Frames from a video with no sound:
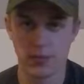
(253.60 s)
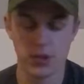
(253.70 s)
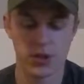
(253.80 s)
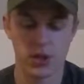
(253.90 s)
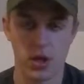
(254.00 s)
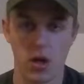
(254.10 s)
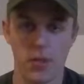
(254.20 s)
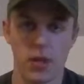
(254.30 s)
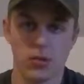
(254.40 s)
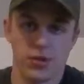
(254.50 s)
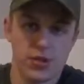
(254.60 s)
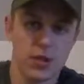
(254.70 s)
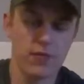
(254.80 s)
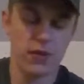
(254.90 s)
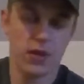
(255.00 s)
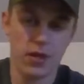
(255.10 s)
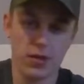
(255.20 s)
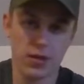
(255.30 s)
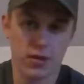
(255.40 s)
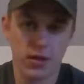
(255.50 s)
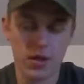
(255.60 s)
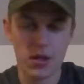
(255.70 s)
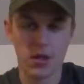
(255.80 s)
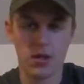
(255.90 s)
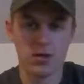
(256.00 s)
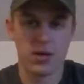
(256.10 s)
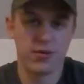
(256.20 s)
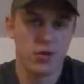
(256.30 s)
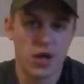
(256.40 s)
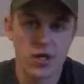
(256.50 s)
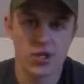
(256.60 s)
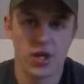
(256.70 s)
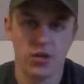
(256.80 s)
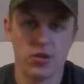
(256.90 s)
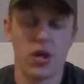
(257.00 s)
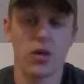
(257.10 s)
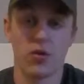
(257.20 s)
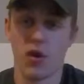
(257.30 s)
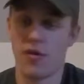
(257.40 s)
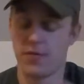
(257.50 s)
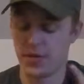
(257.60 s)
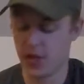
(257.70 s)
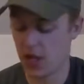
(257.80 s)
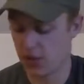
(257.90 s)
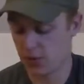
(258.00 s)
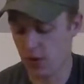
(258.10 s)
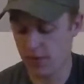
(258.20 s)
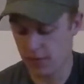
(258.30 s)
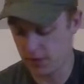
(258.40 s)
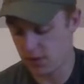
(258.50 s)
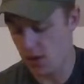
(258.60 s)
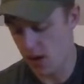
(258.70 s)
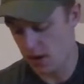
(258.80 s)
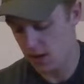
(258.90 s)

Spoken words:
just minnows and stuff like that. Like, there's not really a lot of shad. There's a lot of crawfish, that's where I fish a lot.